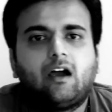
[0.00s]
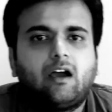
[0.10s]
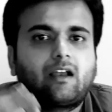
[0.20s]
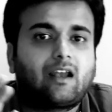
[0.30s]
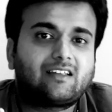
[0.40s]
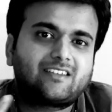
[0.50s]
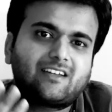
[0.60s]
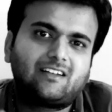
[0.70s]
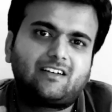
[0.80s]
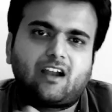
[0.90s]
a
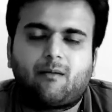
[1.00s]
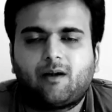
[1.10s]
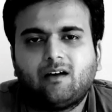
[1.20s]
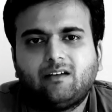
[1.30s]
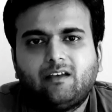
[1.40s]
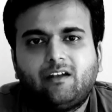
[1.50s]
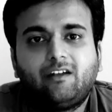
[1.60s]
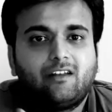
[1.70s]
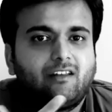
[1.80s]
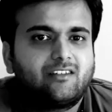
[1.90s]
classical drama
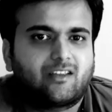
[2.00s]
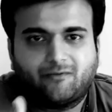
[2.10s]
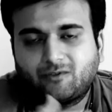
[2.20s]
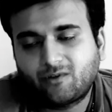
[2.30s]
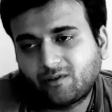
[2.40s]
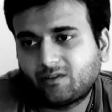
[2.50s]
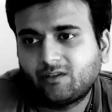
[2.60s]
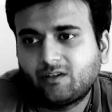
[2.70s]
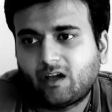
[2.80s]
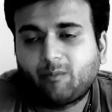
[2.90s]
written in Sanskrit,
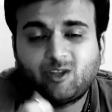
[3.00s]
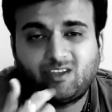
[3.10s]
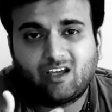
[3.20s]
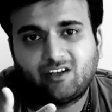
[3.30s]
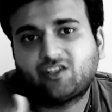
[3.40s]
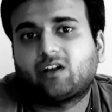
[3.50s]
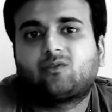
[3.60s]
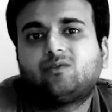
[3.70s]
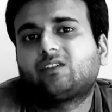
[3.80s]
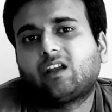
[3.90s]
Abhijnana
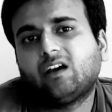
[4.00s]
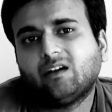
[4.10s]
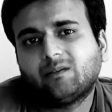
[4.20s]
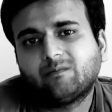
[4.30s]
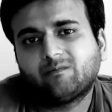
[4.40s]
Shakuntala,